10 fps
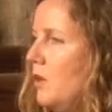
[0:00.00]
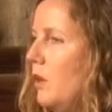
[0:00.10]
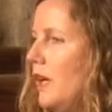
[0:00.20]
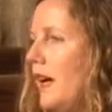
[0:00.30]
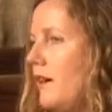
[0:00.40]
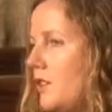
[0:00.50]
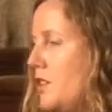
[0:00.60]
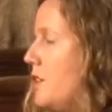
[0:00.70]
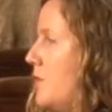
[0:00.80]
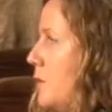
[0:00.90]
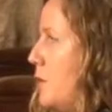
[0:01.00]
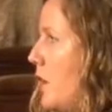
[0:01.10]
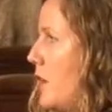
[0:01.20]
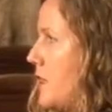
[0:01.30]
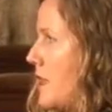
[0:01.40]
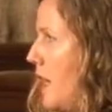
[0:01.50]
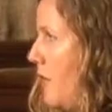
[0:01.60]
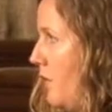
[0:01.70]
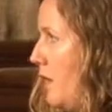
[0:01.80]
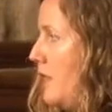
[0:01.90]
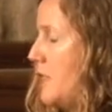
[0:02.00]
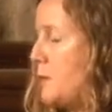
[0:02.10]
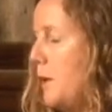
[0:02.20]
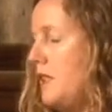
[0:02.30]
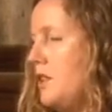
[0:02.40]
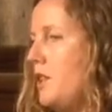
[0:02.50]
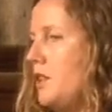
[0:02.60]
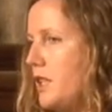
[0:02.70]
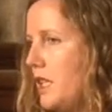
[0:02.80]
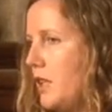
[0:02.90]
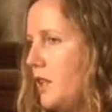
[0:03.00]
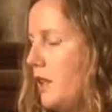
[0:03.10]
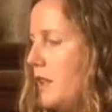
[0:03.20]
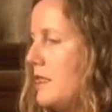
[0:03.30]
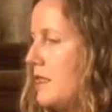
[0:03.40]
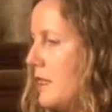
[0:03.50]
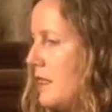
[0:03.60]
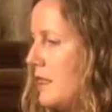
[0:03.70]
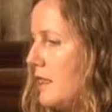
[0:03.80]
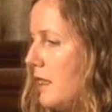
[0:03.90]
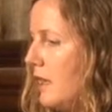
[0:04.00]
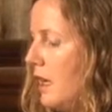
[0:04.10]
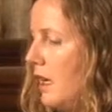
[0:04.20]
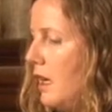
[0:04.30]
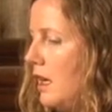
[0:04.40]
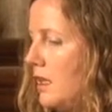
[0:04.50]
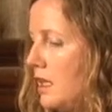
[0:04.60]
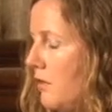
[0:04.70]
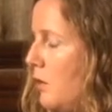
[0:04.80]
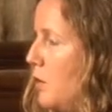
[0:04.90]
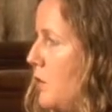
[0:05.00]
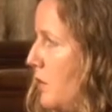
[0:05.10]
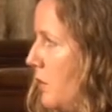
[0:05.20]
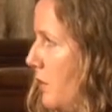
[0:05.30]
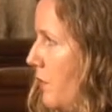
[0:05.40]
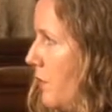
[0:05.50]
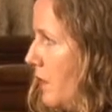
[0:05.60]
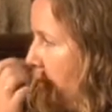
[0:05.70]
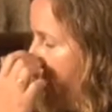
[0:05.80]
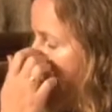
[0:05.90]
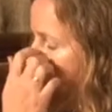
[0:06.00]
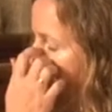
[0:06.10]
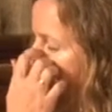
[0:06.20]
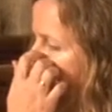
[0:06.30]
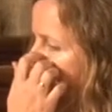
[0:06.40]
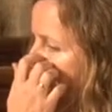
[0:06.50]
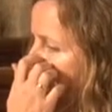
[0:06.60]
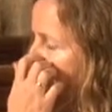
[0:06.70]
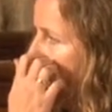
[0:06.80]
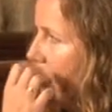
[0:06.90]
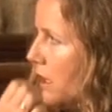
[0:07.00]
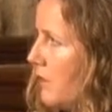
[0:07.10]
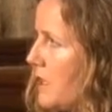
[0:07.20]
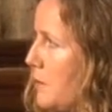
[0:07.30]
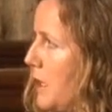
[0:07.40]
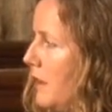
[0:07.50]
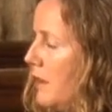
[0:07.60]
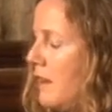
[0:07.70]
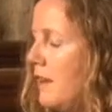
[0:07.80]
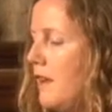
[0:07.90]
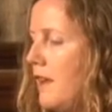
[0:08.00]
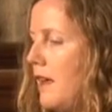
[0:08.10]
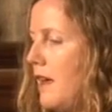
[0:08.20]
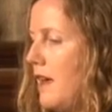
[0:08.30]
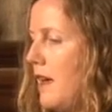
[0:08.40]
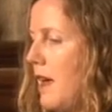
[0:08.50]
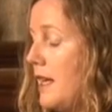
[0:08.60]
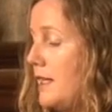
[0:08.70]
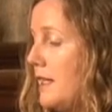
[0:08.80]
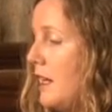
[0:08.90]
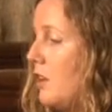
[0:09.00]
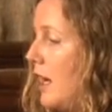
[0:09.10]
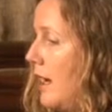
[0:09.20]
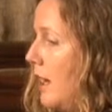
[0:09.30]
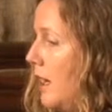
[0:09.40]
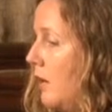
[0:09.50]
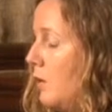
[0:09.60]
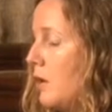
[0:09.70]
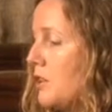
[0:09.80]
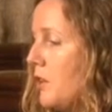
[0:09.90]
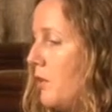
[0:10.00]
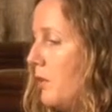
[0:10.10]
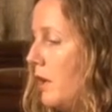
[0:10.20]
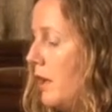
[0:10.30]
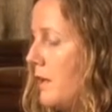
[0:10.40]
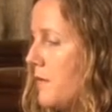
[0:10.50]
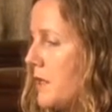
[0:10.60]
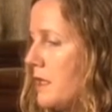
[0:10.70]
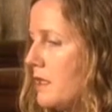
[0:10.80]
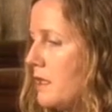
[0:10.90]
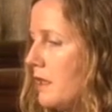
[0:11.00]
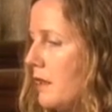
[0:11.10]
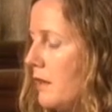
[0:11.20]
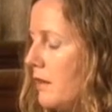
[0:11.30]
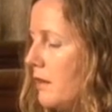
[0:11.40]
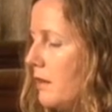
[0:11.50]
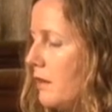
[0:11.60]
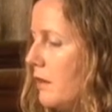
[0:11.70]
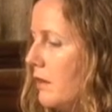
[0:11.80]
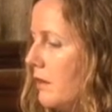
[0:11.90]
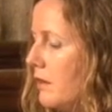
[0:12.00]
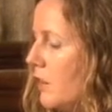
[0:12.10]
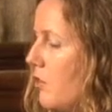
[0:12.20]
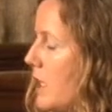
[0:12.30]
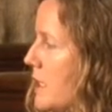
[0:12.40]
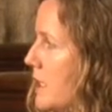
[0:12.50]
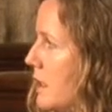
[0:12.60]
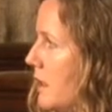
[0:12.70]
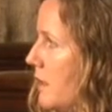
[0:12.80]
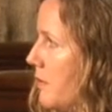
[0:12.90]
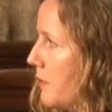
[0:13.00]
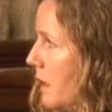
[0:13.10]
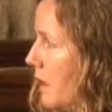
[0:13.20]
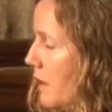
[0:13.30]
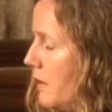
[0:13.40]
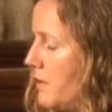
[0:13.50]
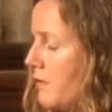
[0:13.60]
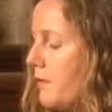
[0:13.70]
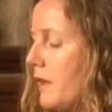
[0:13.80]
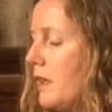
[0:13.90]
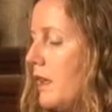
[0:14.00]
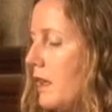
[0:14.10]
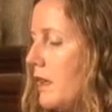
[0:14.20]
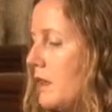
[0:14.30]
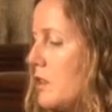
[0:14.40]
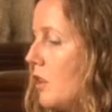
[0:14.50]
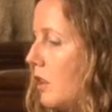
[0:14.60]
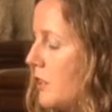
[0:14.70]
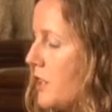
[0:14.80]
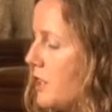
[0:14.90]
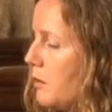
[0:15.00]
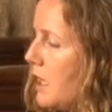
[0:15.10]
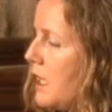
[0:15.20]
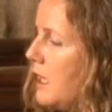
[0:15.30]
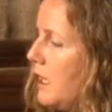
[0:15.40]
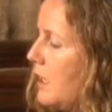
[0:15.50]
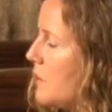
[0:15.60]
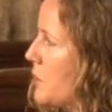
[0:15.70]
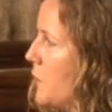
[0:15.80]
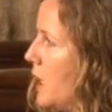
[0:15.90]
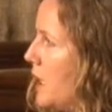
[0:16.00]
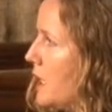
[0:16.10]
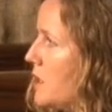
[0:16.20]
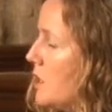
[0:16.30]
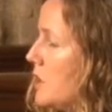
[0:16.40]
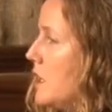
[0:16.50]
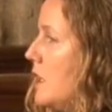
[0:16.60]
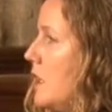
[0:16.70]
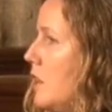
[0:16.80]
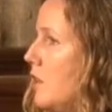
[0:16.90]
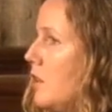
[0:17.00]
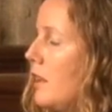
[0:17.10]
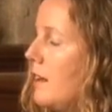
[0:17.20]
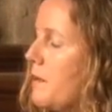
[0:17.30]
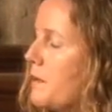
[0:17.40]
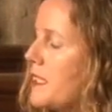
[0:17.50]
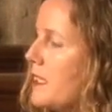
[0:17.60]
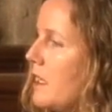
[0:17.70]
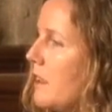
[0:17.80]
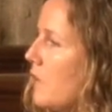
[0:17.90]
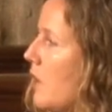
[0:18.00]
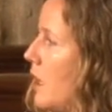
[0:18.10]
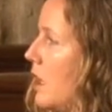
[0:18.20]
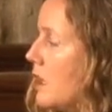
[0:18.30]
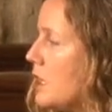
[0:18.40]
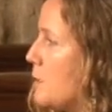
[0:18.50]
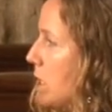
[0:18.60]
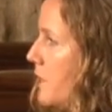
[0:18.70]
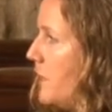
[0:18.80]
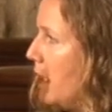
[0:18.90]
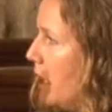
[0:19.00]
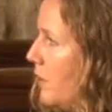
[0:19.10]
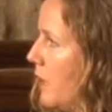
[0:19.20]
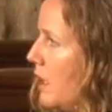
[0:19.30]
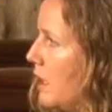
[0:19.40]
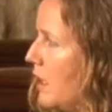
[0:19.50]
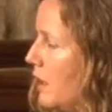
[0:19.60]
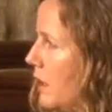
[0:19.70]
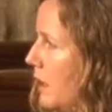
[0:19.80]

Well, I have two different projects. I have one in Spain to continue understanding uh, the evolution of um, Levantine rock art in Spain, uh, and then I, I we also um, just uh, were granted a, um, a scholarship in Australia to continue um, studying rock art in a specific area uh,